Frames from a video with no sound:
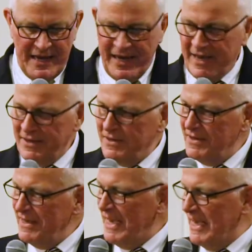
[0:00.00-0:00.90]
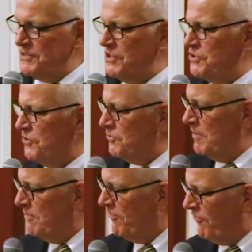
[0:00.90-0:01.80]
And as he's told
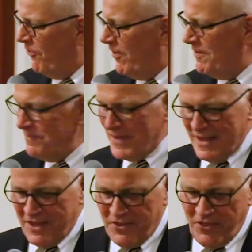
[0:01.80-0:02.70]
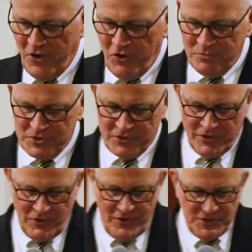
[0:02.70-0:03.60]
me before, the home to the
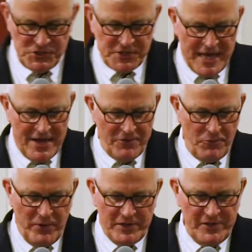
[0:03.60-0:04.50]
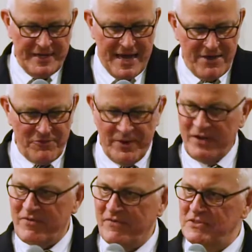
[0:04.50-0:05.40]
largest weekly gathering
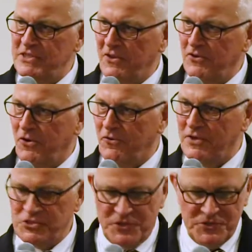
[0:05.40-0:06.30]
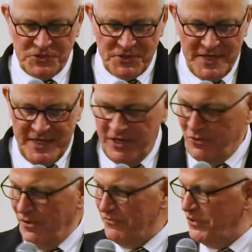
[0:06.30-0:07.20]
of evangelical Christians in
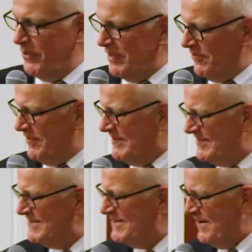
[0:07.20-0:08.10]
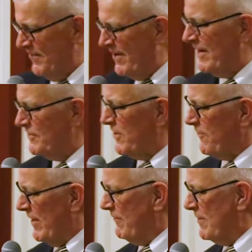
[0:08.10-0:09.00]
all of New England. I think I got that
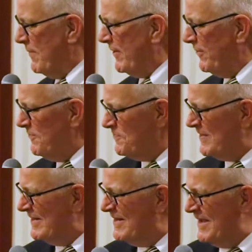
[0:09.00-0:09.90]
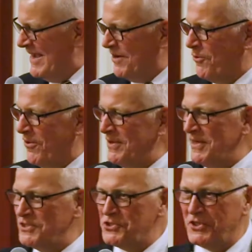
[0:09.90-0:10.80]
right, Michael? And Gordon
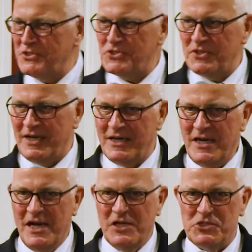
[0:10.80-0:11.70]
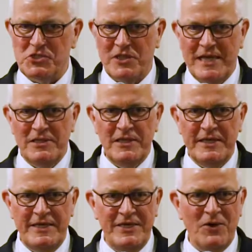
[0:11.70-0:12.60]
is just
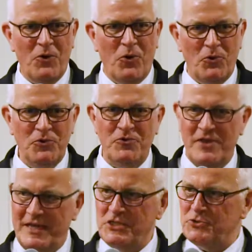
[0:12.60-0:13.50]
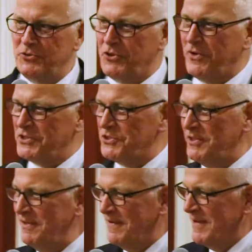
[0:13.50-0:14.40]
slightly older than Eastern
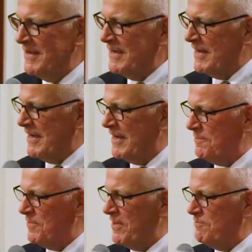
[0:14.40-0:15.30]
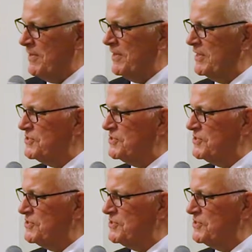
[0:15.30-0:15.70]
Christian. They've been in